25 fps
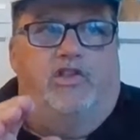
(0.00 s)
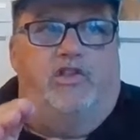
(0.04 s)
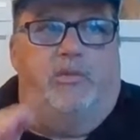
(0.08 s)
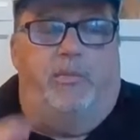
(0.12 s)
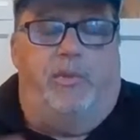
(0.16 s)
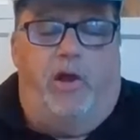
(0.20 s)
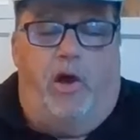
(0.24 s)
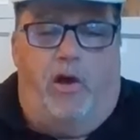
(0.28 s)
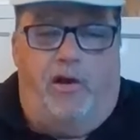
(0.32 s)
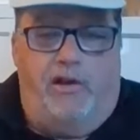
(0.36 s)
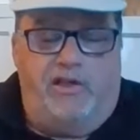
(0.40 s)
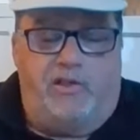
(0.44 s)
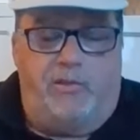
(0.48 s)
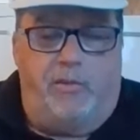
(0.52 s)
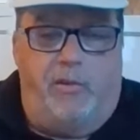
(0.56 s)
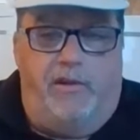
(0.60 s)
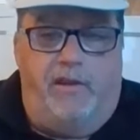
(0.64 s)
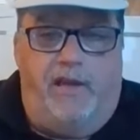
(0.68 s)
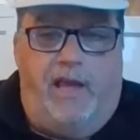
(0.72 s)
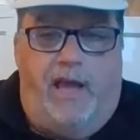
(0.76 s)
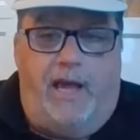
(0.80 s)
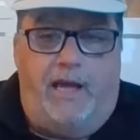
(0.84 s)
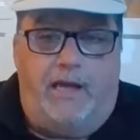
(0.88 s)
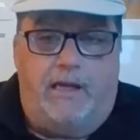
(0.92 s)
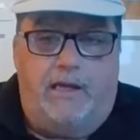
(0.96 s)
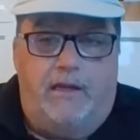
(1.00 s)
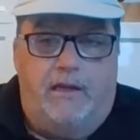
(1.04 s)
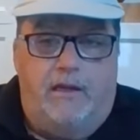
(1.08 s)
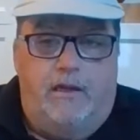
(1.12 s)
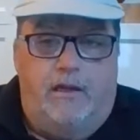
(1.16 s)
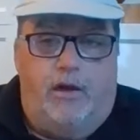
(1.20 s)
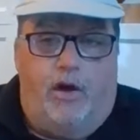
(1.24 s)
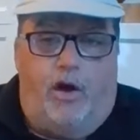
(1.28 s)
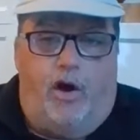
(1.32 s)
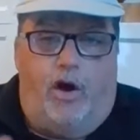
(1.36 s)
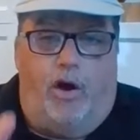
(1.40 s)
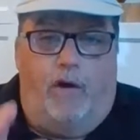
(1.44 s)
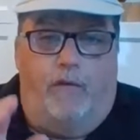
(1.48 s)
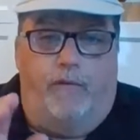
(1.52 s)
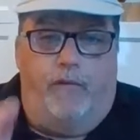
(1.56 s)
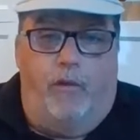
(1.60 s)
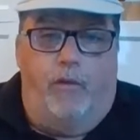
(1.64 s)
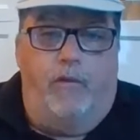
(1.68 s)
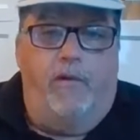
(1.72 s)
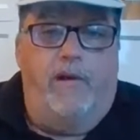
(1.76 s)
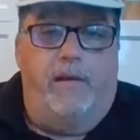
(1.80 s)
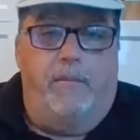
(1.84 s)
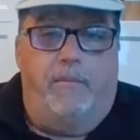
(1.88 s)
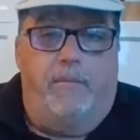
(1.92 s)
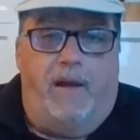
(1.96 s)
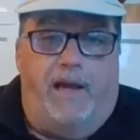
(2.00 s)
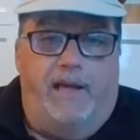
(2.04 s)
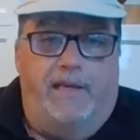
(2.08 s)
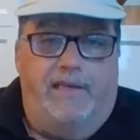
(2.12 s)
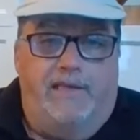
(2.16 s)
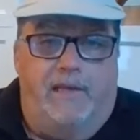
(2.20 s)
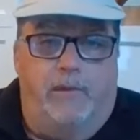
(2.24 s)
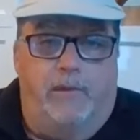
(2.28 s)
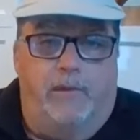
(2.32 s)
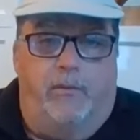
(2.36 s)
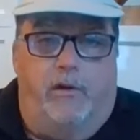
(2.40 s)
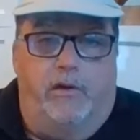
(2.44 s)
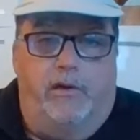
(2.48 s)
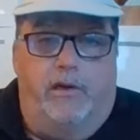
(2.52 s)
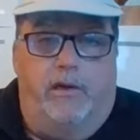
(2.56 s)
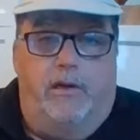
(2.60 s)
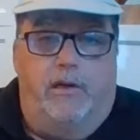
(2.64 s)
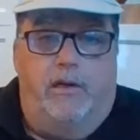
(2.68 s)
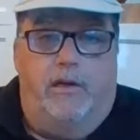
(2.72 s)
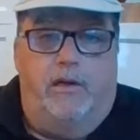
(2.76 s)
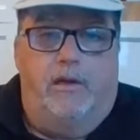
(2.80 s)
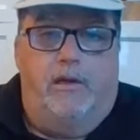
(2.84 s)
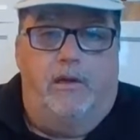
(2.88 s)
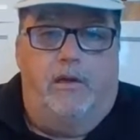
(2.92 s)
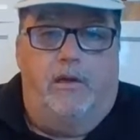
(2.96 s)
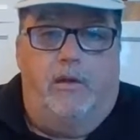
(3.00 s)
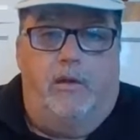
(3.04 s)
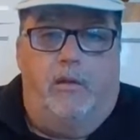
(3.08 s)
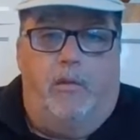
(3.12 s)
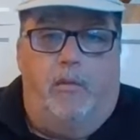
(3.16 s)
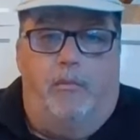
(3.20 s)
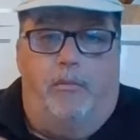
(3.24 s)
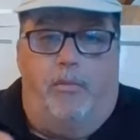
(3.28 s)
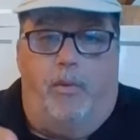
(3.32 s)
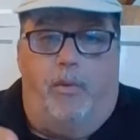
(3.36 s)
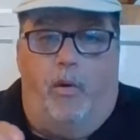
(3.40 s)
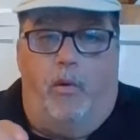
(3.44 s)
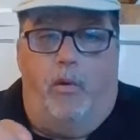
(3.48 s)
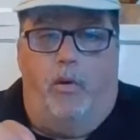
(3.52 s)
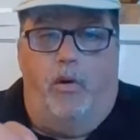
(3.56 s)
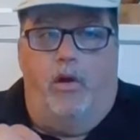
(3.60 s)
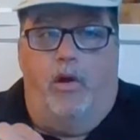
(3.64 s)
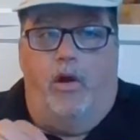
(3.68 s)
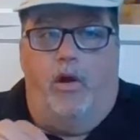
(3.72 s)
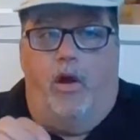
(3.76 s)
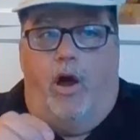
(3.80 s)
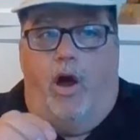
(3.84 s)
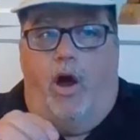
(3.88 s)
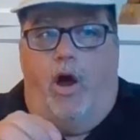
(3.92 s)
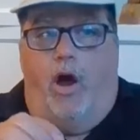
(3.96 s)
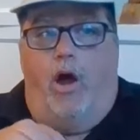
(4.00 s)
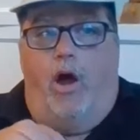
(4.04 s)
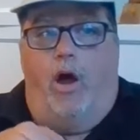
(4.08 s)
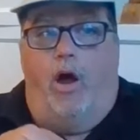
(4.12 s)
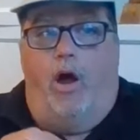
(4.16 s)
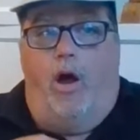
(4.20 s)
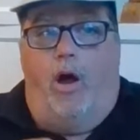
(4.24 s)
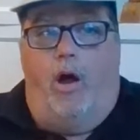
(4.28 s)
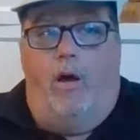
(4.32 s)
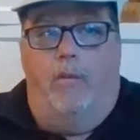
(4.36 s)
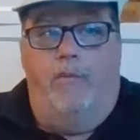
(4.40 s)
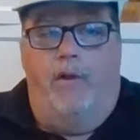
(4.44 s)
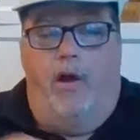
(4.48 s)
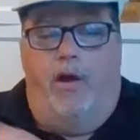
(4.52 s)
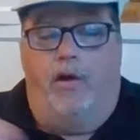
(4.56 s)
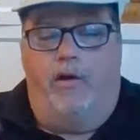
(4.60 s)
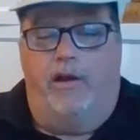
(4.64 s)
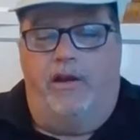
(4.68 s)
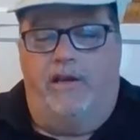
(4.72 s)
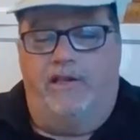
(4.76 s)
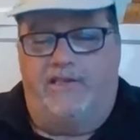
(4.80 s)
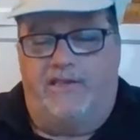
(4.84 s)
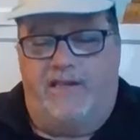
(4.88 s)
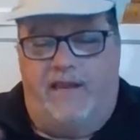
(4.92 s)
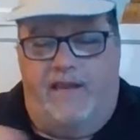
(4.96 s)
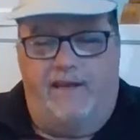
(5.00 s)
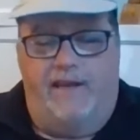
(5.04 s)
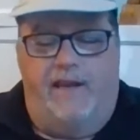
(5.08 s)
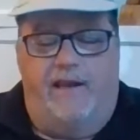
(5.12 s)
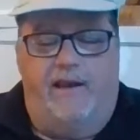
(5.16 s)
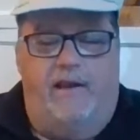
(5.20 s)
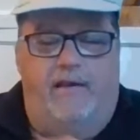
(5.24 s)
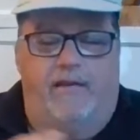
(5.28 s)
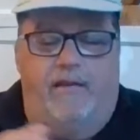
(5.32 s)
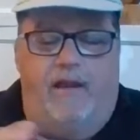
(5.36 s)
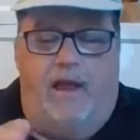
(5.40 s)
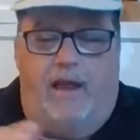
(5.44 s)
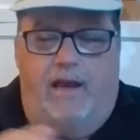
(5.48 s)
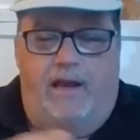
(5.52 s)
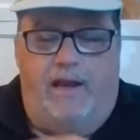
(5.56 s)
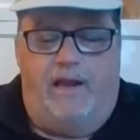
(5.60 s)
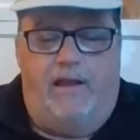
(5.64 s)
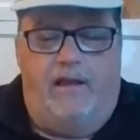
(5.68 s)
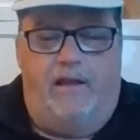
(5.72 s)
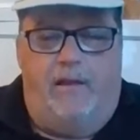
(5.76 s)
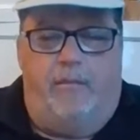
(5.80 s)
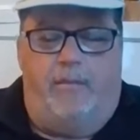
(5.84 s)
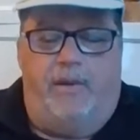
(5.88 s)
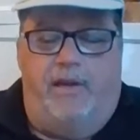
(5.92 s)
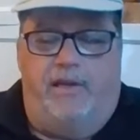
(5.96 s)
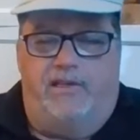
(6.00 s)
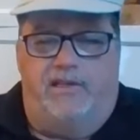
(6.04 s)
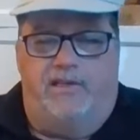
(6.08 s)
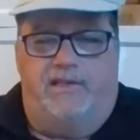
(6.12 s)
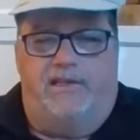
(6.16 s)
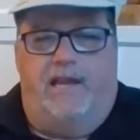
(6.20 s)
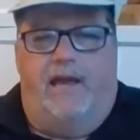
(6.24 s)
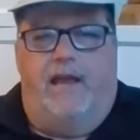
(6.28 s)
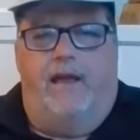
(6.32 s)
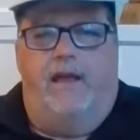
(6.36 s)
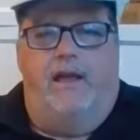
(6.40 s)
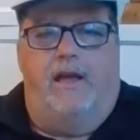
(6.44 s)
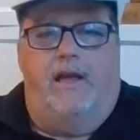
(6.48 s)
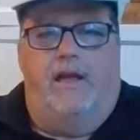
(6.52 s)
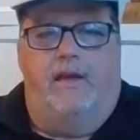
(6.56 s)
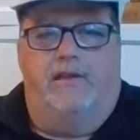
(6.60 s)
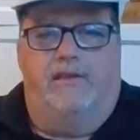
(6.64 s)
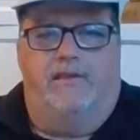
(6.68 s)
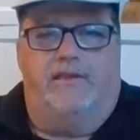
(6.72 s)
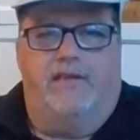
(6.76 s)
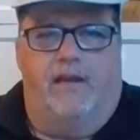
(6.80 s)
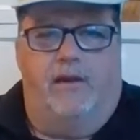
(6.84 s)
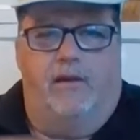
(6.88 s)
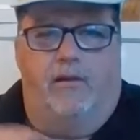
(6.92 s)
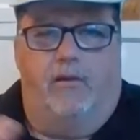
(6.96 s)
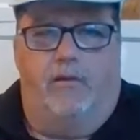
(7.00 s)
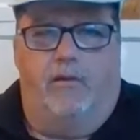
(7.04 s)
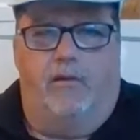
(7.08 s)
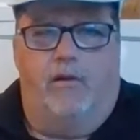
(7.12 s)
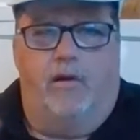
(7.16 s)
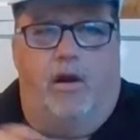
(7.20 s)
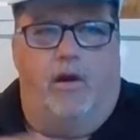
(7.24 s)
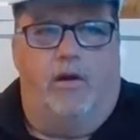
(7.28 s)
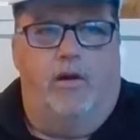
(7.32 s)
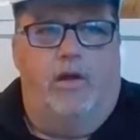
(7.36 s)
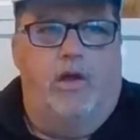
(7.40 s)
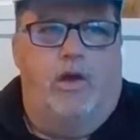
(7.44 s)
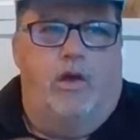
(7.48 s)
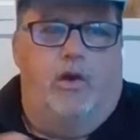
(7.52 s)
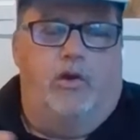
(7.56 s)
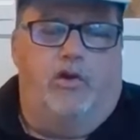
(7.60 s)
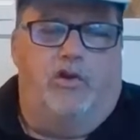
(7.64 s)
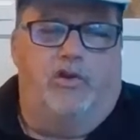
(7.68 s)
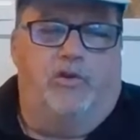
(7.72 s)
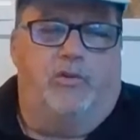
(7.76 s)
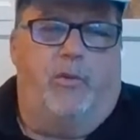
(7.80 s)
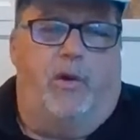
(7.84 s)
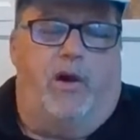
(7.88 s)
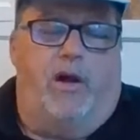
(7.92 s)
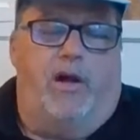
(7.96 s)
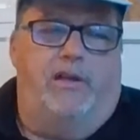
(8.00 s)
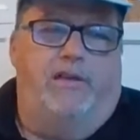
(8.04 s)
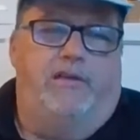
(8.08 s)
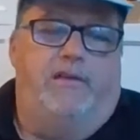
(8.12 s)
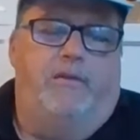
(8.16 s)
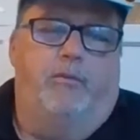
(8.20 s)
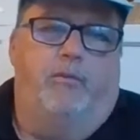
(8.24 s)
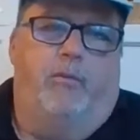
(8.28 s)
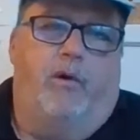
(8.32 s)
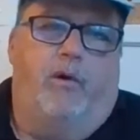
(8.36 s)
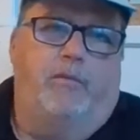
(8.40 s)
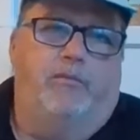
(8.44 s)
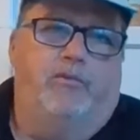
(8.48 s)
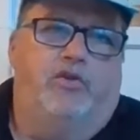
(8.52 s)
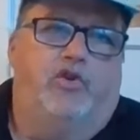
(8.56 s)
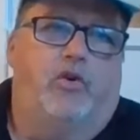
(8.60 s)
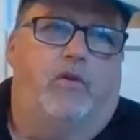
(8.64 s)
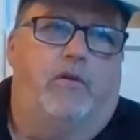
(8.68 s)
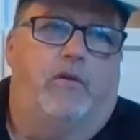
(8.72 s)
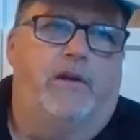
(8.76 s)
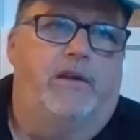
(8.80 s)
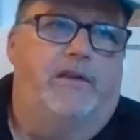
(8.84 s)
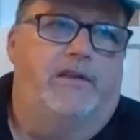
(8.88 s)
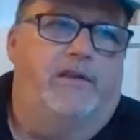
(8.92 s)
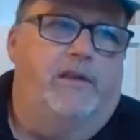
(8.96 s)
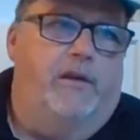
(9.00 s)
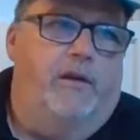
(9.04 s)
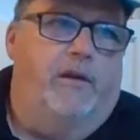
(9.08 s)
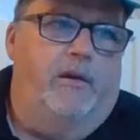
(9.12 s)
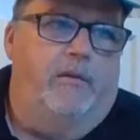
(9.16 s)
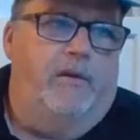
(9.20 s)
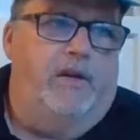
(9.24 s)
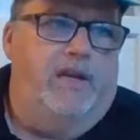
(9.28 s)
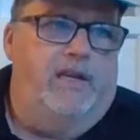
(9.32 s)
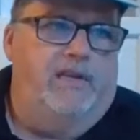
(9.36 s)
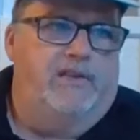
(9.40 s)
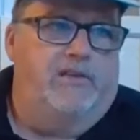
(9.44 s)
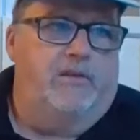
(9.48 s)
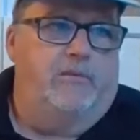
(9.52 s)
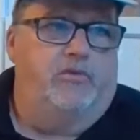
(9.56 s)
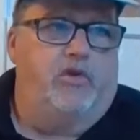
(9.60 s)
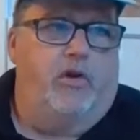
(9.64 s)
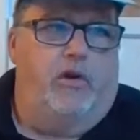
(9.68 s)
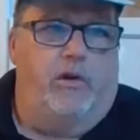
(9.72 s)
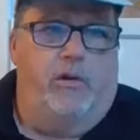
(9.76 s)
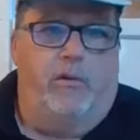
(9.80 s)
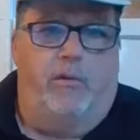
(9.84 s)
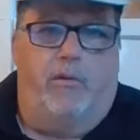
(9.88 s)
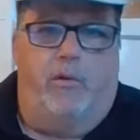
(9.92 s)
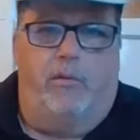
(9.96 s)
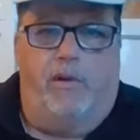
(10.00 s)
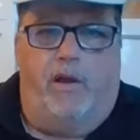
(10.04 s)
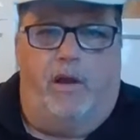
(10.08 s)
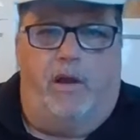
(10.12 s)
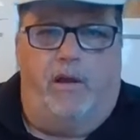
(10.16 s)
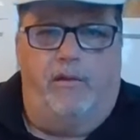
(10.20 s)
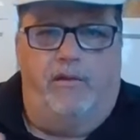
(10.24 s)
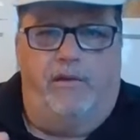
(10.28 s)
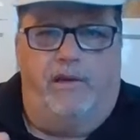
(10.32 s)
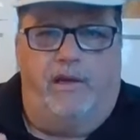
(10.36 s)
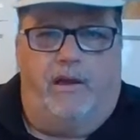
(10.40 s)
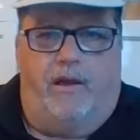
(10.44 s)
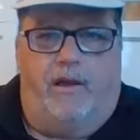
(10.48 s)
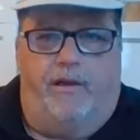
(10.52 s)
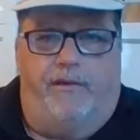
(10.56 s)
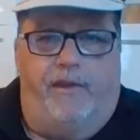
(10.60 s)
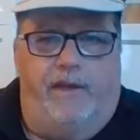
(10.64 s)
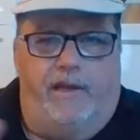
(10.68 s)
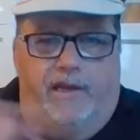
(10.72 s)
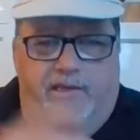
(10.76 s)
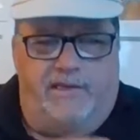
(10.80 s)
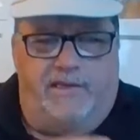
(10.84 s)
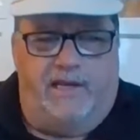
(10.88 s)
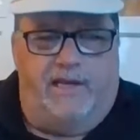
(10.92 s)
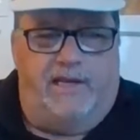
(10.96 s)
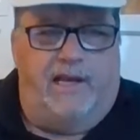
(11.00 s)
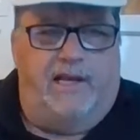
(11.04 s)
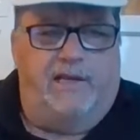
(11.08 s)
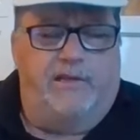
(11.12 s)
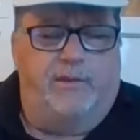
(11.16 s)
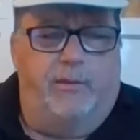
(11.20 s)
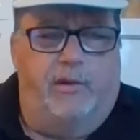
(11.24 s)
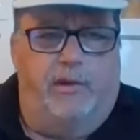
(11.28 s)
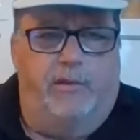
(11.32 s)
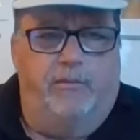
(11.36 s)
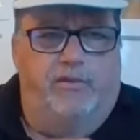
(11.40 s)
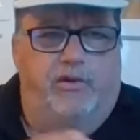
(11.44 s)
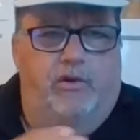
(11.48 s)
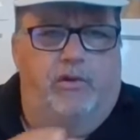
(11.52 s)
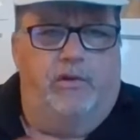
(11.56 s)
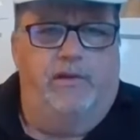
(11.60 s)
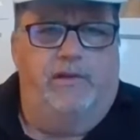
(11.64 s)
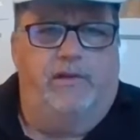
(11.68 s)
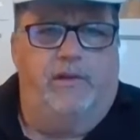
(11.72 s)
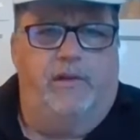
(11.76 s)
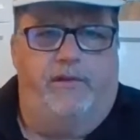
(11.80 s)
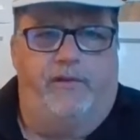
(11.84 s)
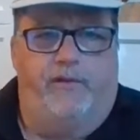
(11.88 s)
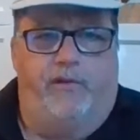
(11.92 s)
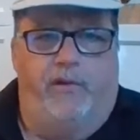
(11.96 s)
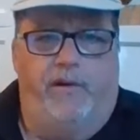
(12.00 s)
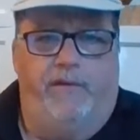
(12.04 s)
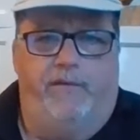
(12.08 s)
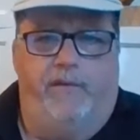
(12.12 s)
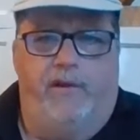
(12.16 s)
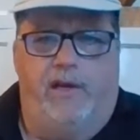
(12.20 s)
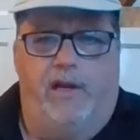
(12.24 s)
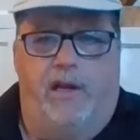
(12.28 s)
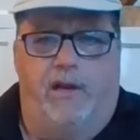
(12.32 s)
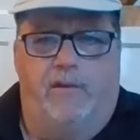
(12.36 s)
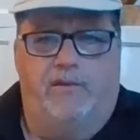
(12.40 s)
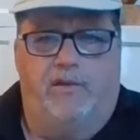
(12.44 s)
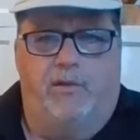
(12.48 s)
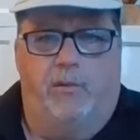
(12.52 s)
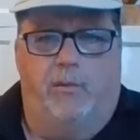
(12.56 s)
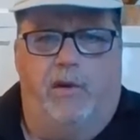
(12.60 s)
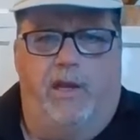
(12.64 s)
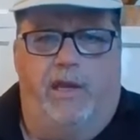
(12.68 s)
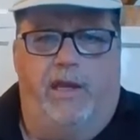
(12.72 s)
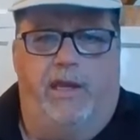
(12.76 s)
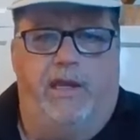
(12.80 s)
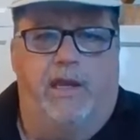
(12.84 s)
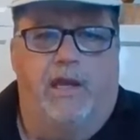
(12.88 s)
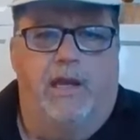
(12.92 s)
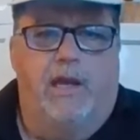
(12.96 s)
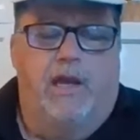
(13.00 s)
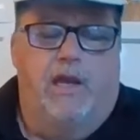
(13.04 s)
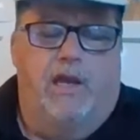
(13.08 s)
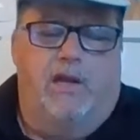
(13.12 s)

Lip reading: be honest with you, I've already painted one, but I'm not going to send any of the pictures out until, because what I'm trying to do is I'm trying to upload. I think I said last week I'm trying to do 3 videos a week.